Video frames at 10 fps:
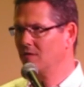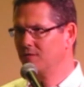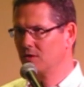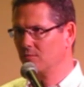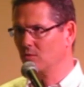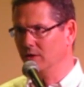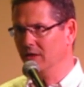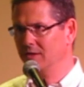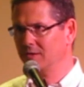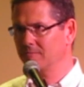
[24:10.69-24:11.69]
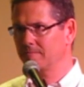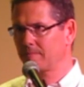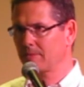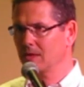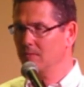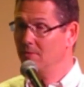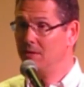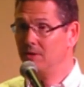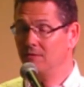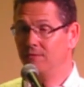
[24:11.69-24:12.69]
comfortable with?
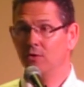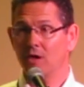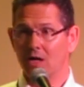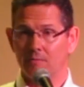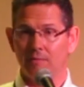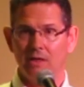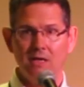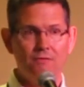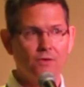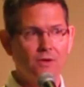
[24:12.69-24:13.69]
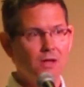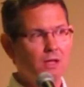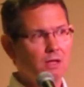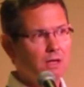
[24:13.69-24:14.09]
Maybe if you're not a believer,